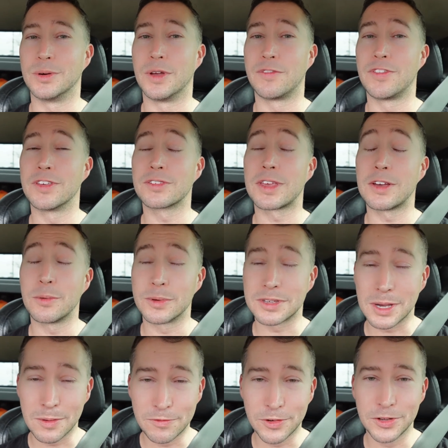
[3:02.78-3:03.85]
if this was
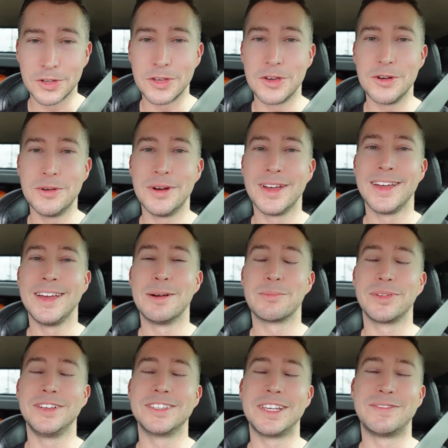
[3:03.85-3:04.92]
helpful to you,
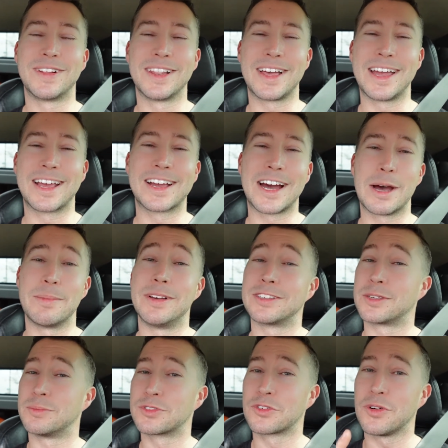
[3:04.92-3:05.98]
please leave a like, comment,
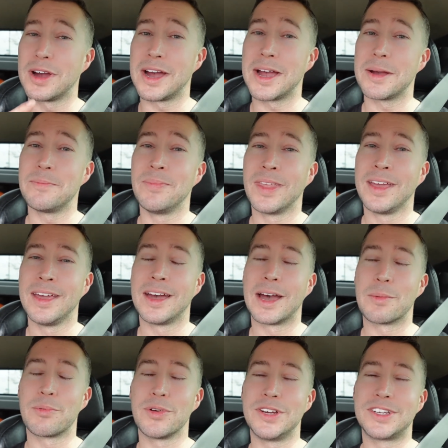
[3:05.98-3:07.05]
subscribe. I
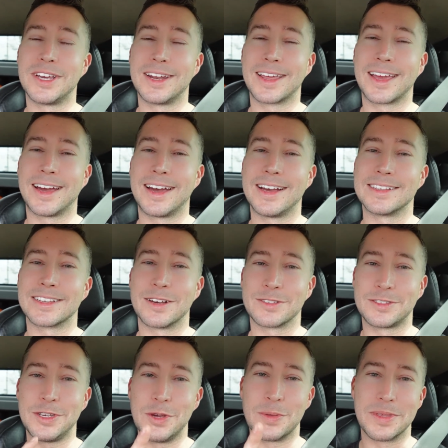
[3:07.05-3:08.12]
appreciate it, guys. I'll
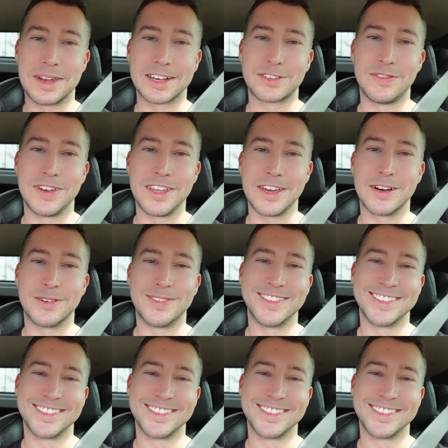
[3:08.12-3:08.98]
see you in the next video.